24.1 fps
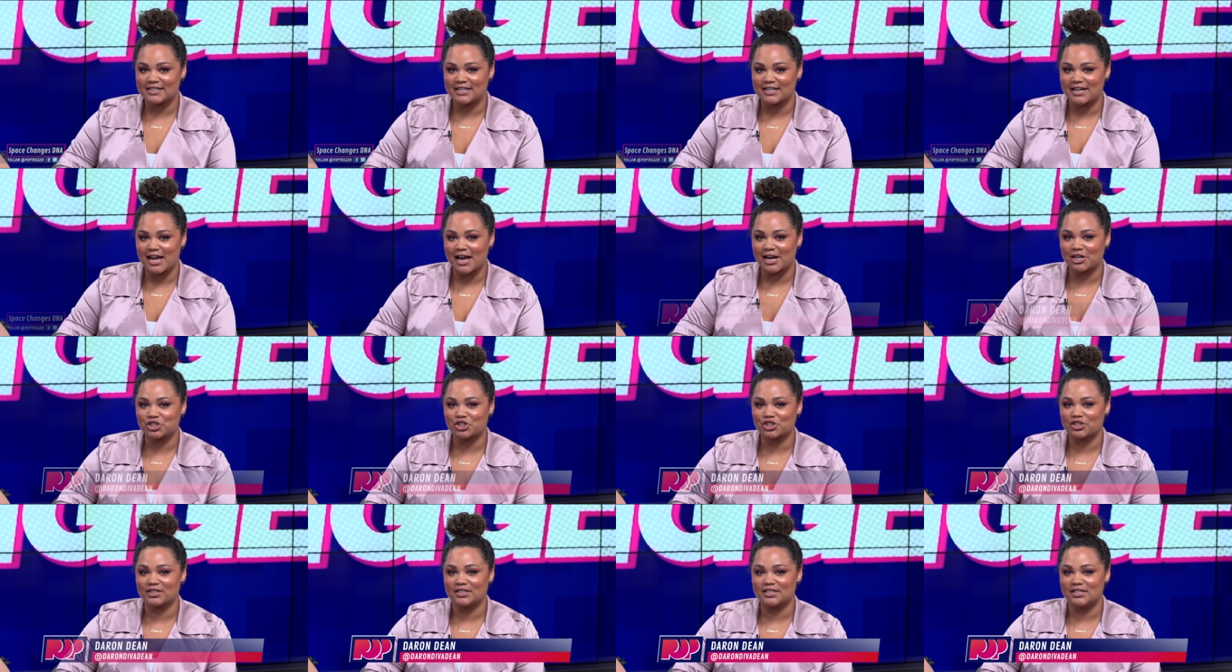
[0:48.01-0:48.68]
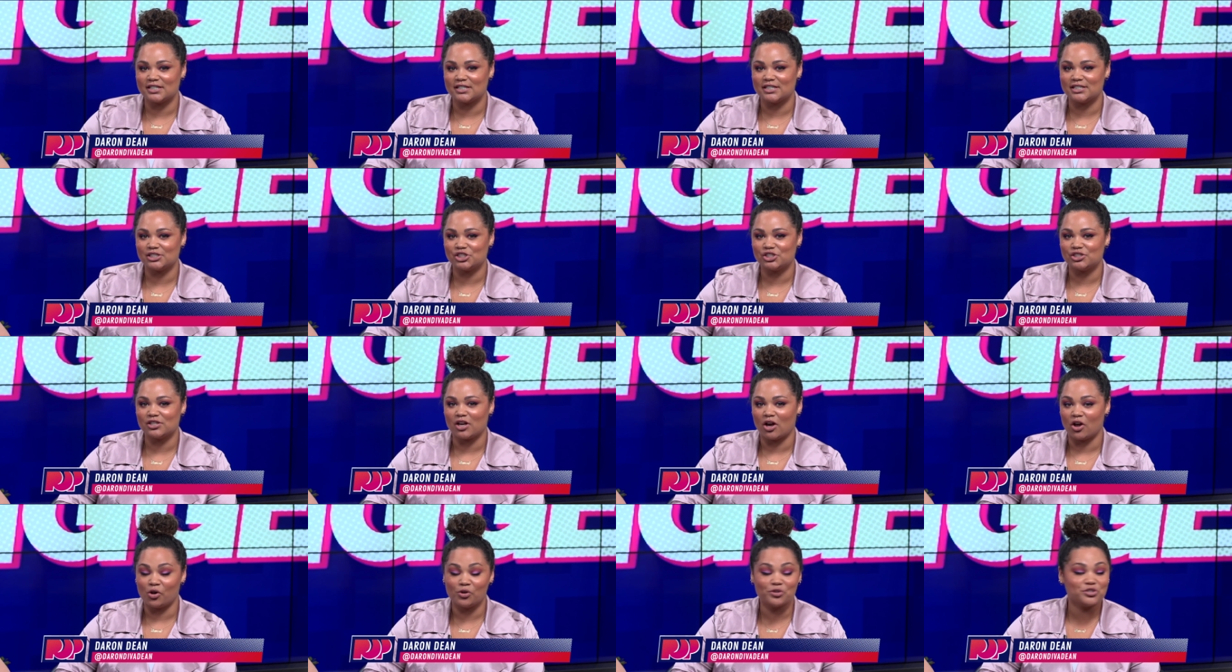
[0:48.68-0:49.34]
can actually
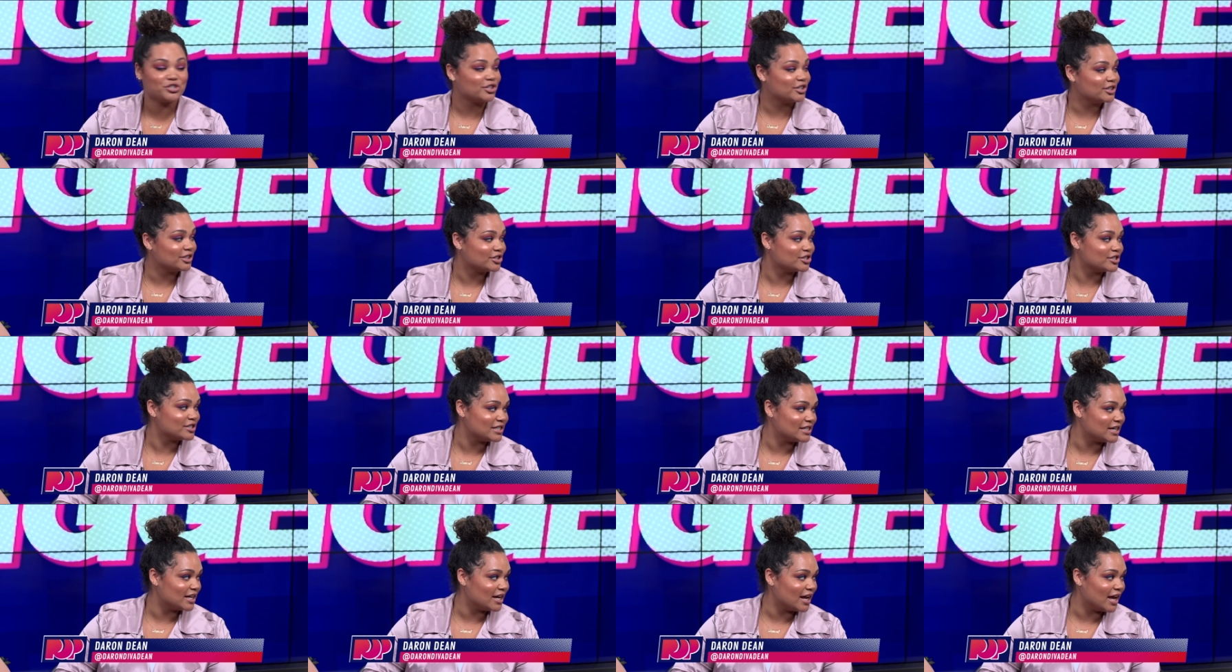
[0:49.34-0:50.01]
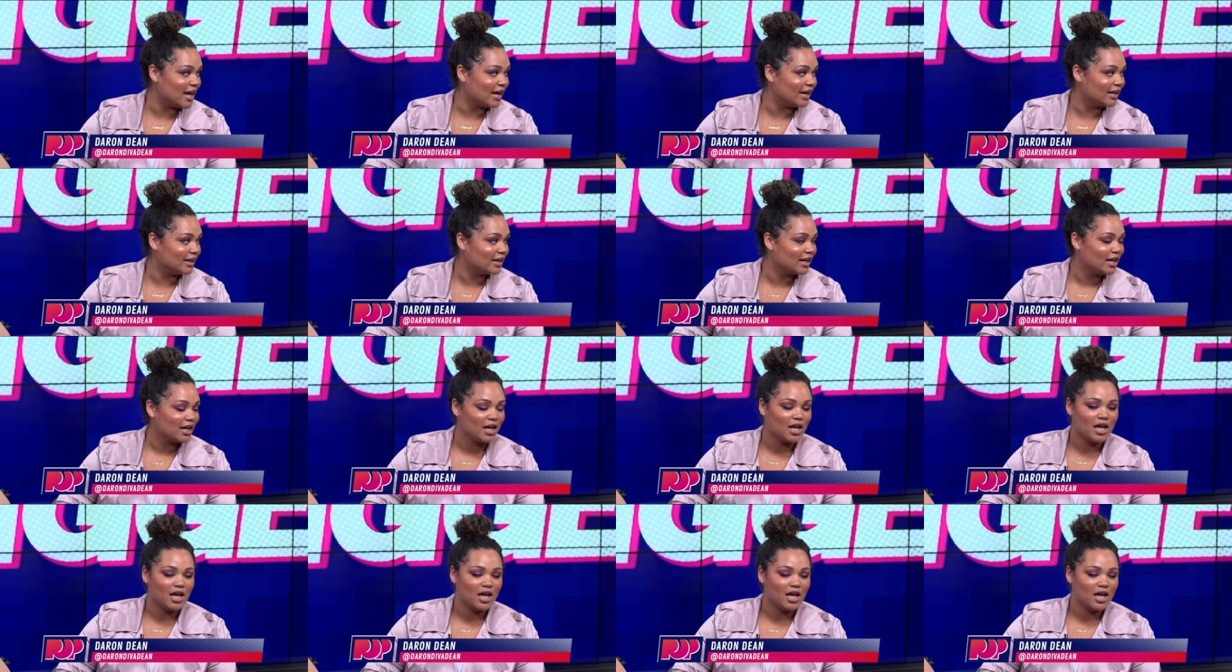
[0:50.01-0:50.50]
alter your DNA.